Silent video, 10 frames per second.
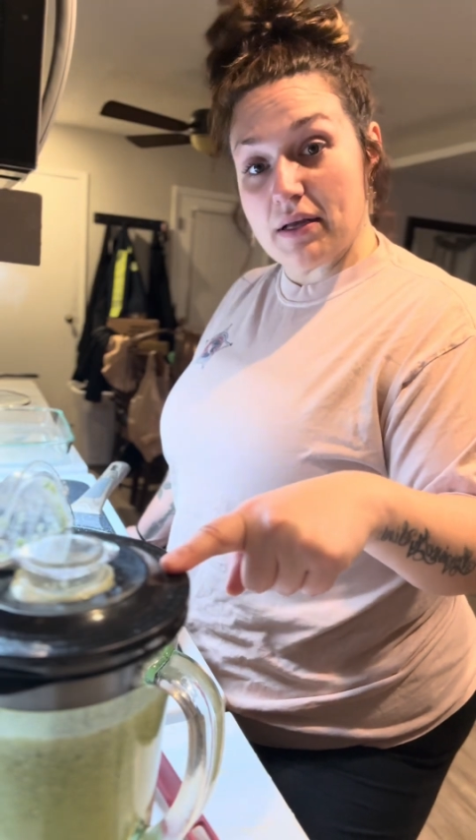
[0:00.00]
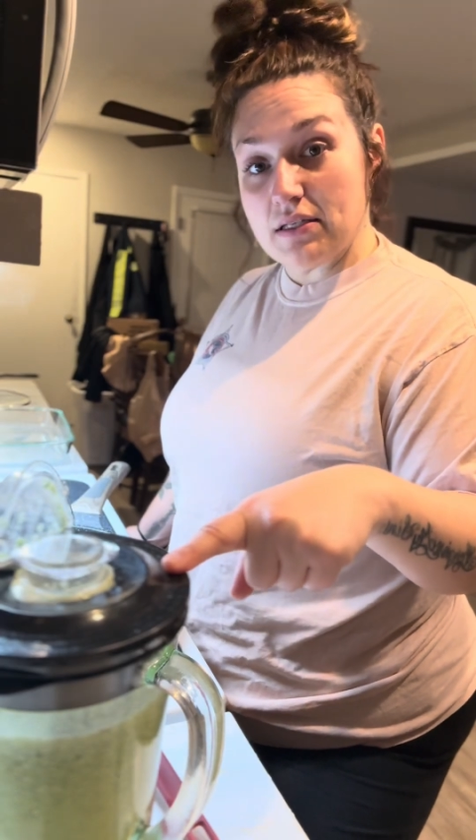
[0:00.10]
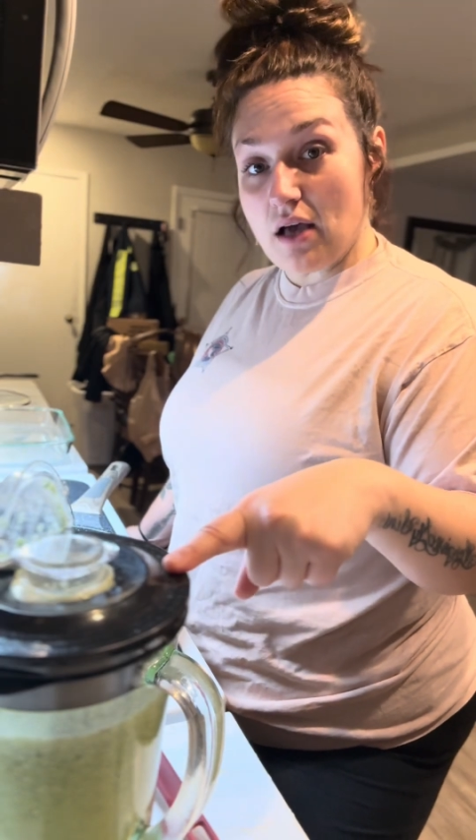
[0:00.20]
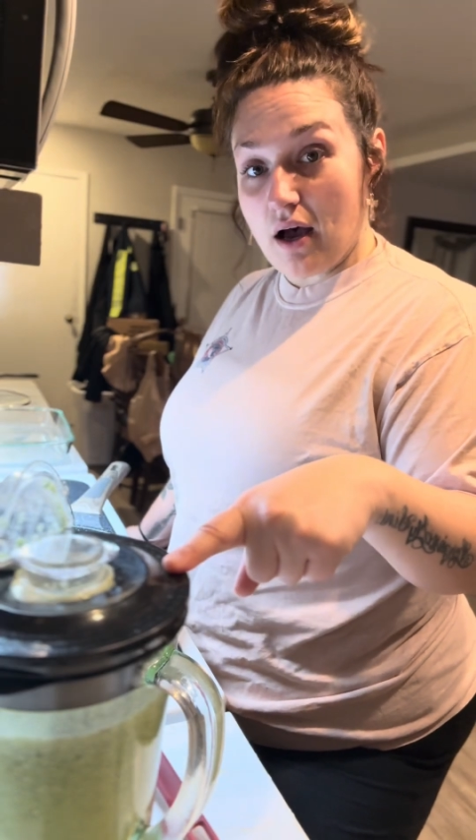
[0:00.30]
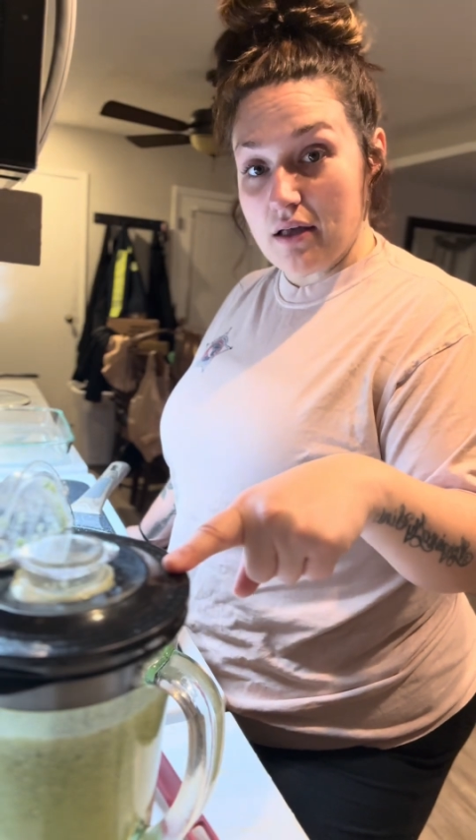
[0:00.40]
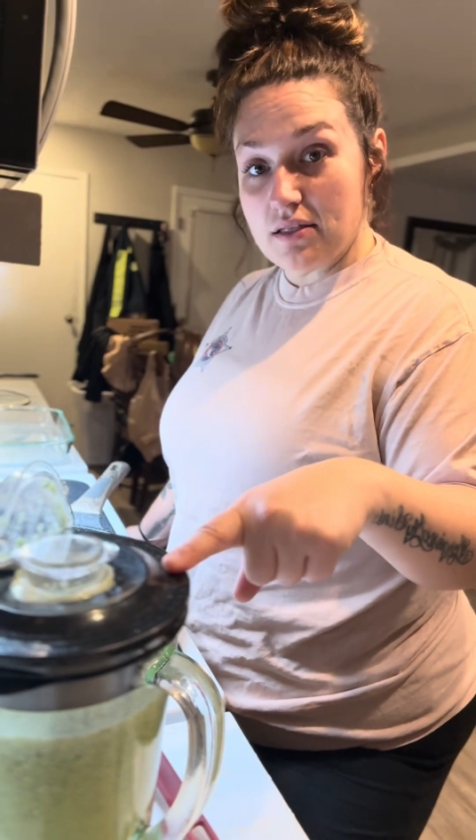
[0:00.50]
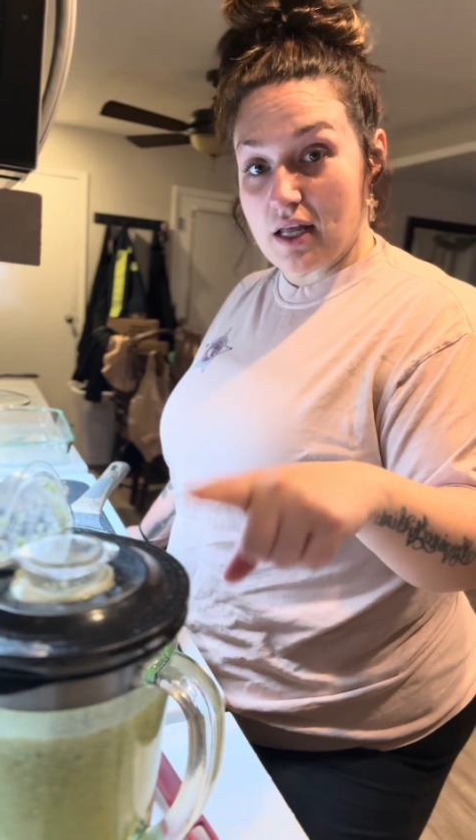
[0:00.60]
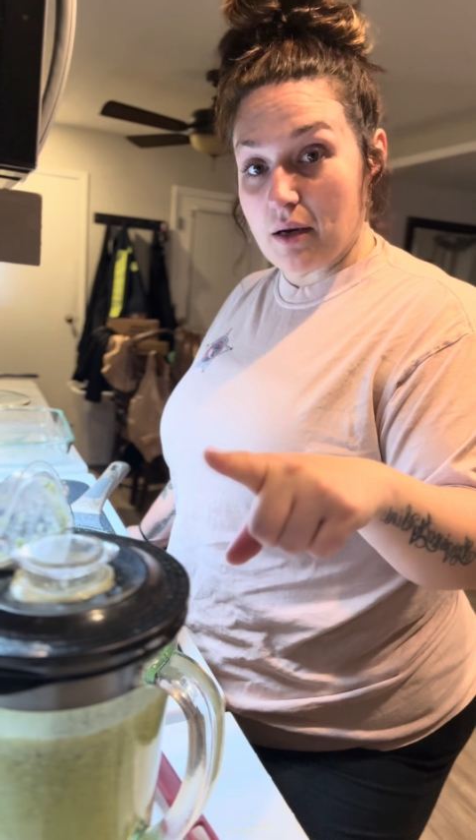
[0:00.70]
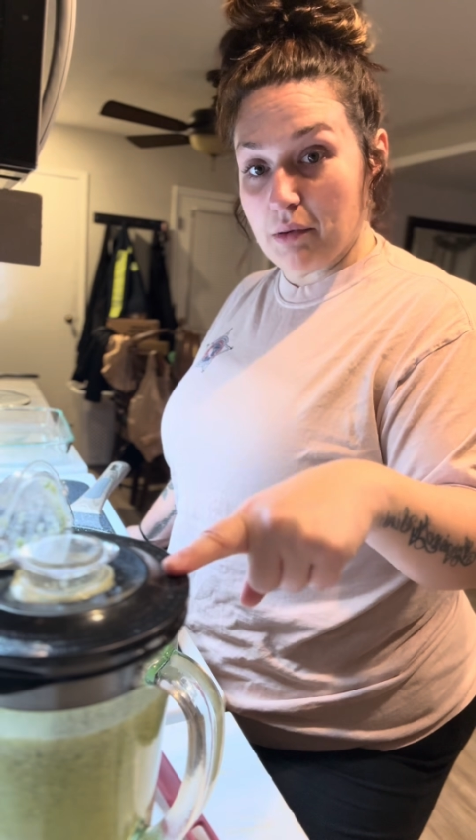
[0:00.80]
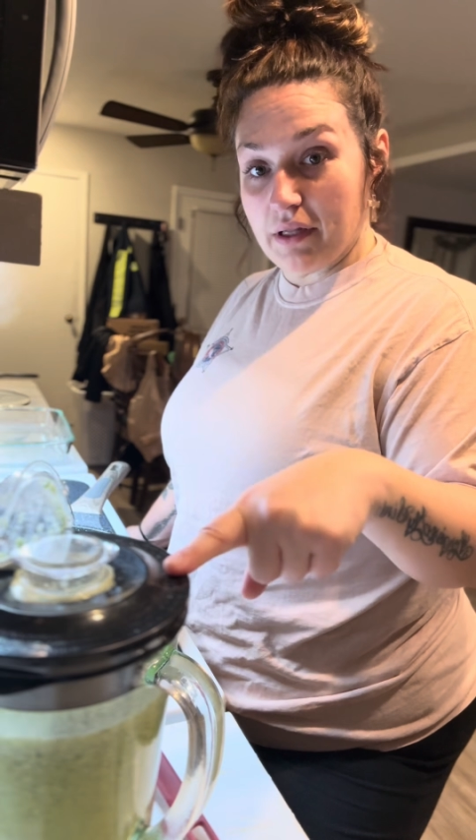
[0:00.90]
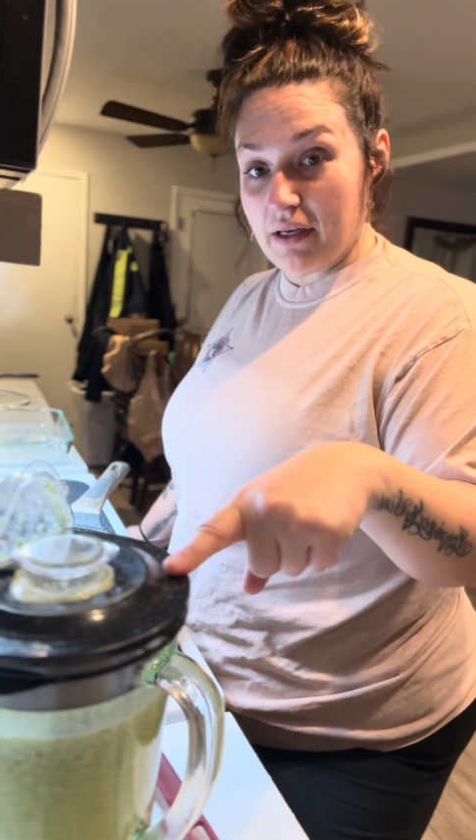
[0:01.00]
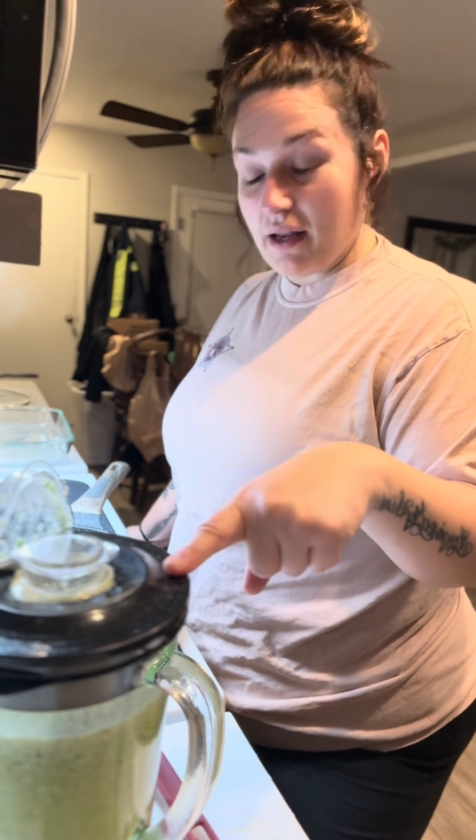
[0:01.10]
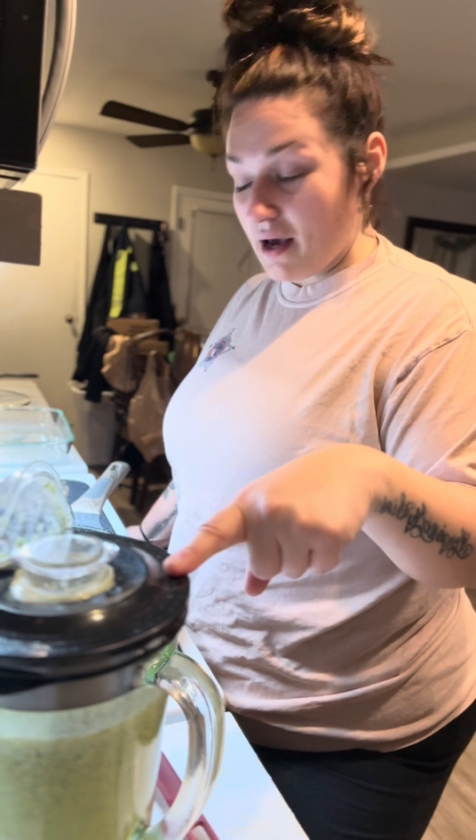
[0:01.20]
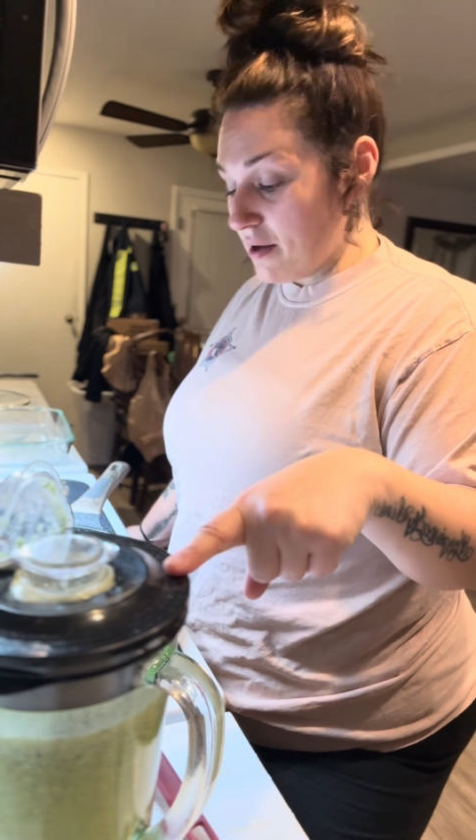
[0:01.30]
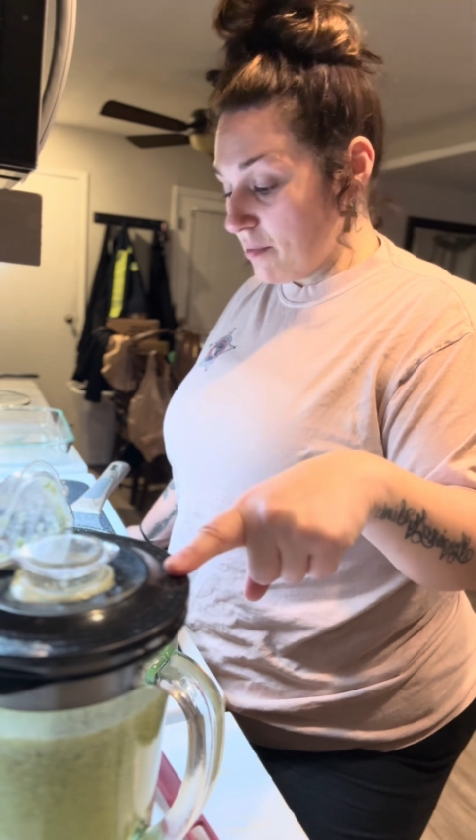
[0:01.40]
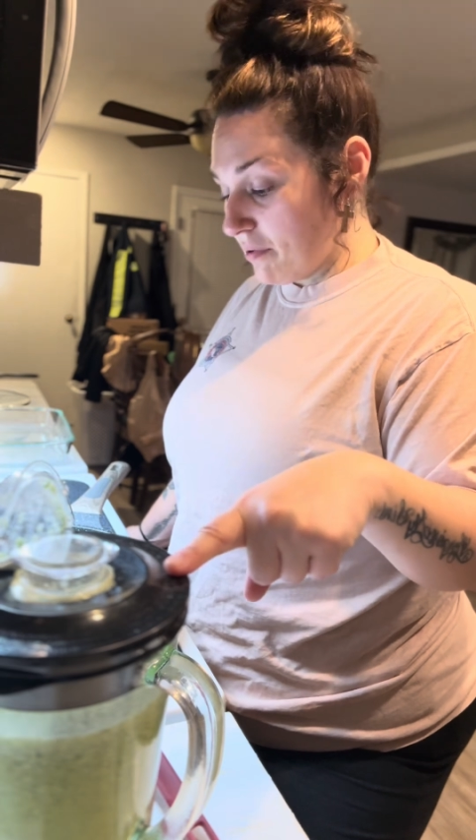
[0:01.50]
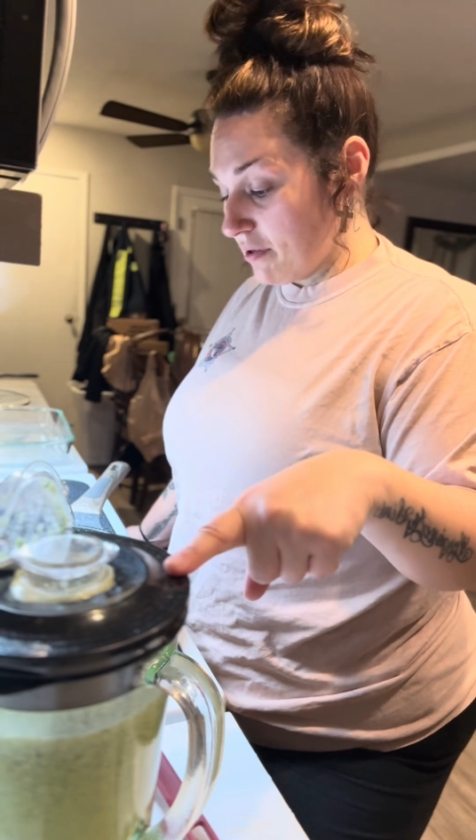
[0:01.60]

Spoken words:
sauce that I blended up.